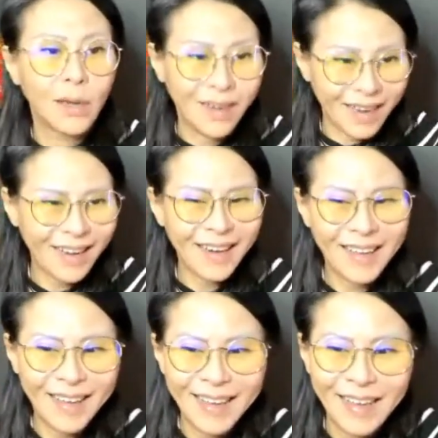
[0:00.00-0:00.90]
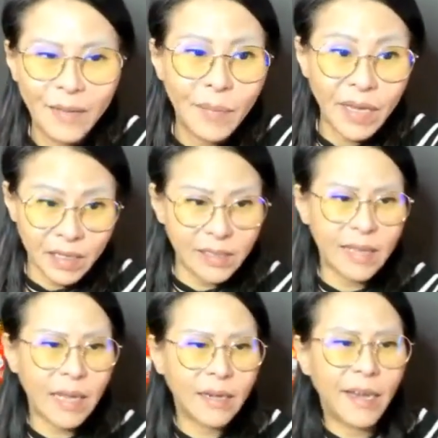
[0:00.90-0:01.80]
Like that. But it's
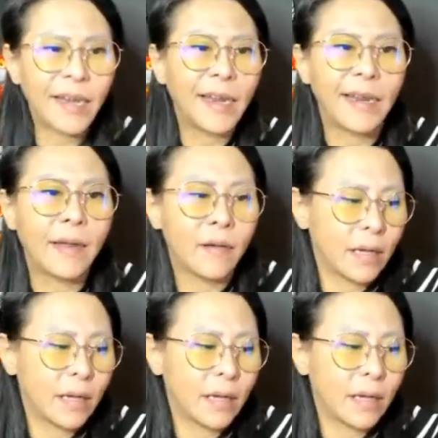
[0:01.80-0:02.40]
something lately.